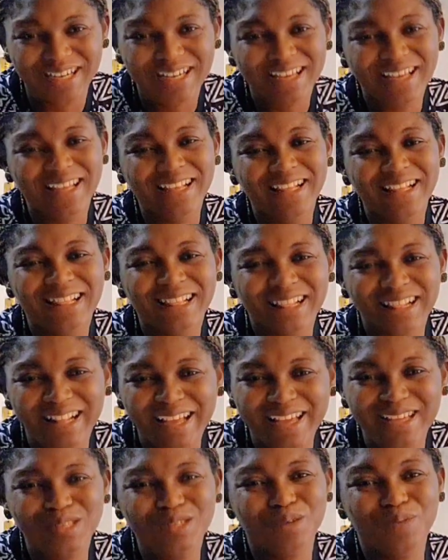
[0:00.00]

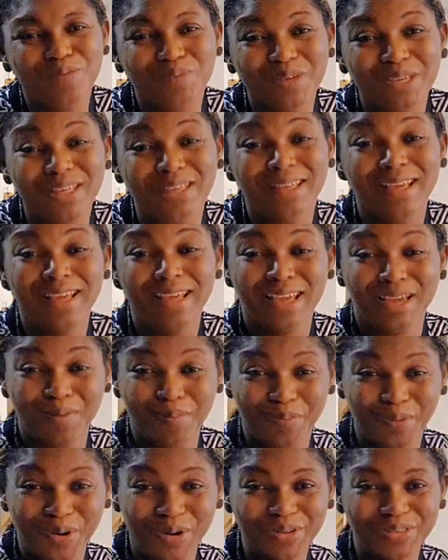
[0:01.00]
learn to be a
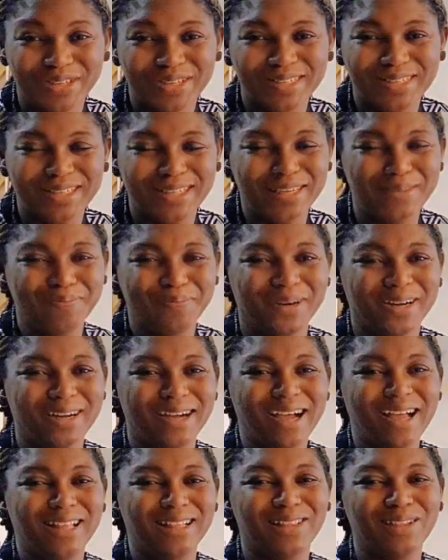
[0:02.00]
brother's keeper. I
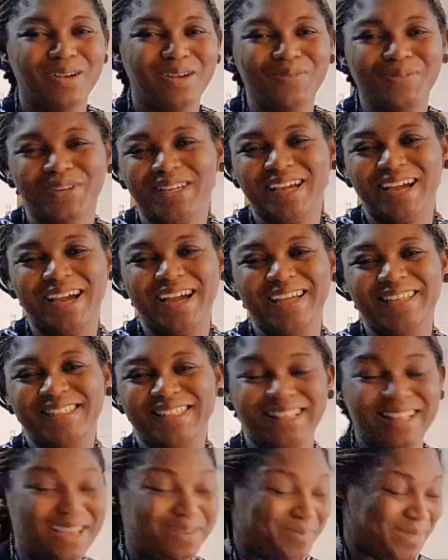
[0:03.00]
love you guys.
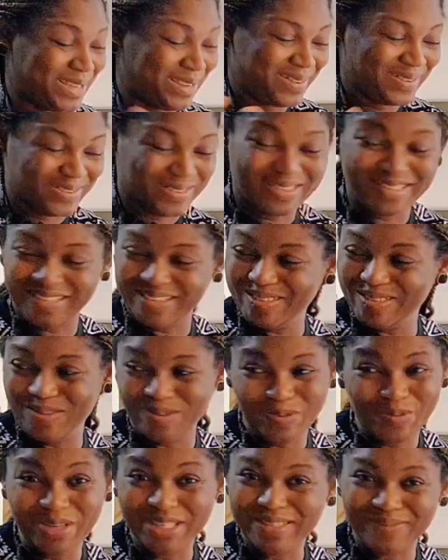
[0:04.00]
Let me continue
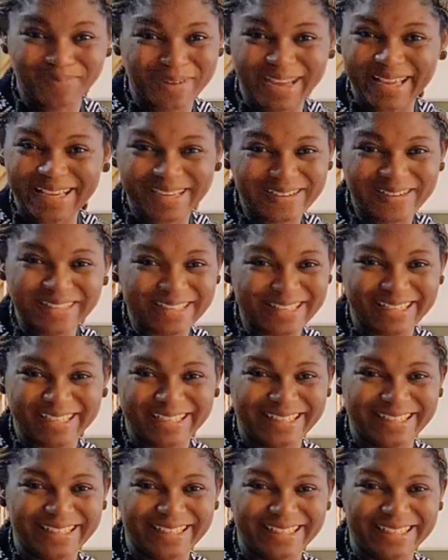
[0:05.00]
with my
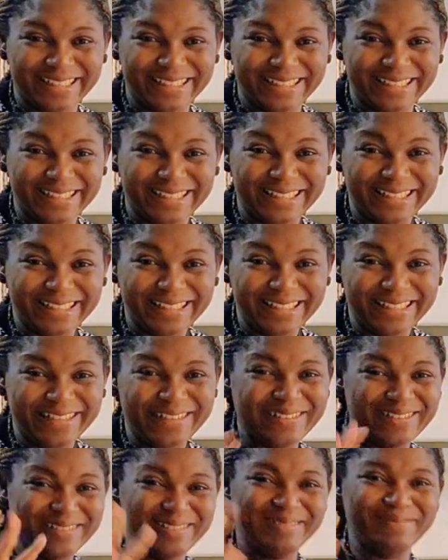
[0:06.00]
cooking.
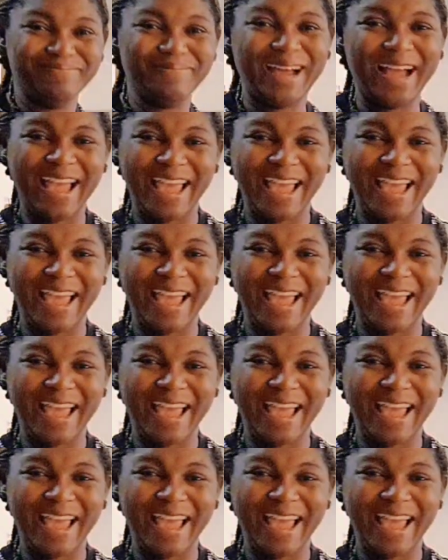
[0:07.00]
Bye.